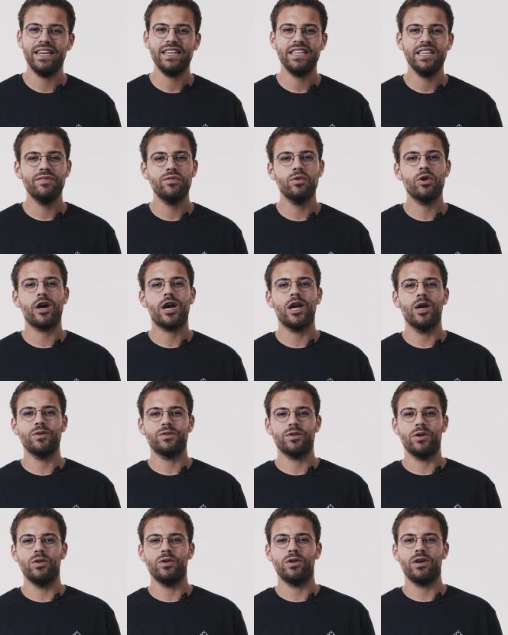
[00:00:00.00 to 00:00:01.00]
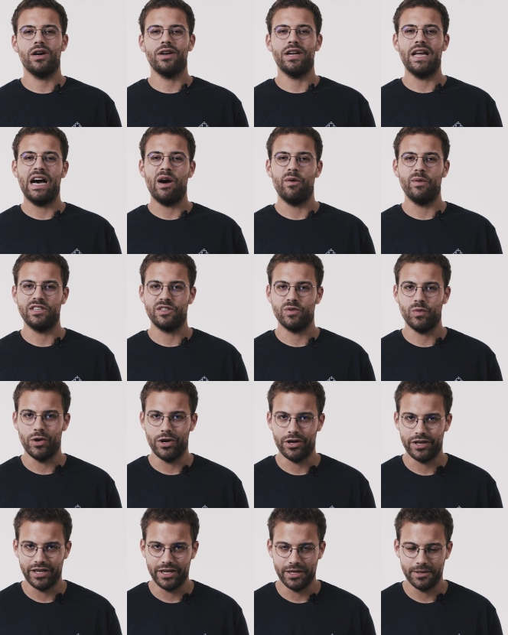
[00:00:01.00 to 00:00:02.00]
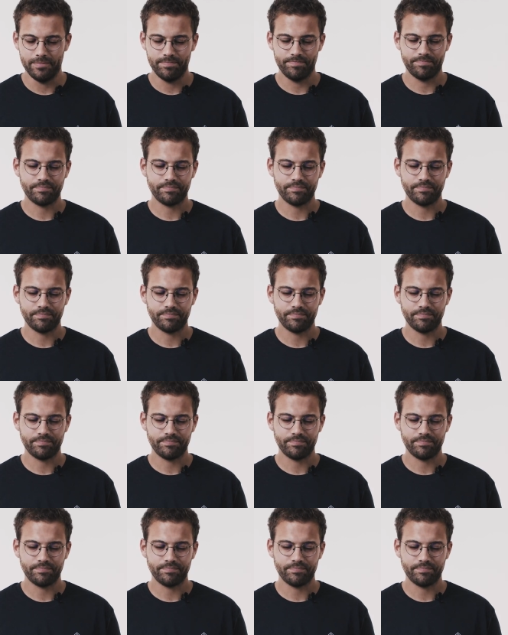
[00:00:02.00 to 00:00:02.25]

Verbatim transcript: and give you a closer look on how it's working.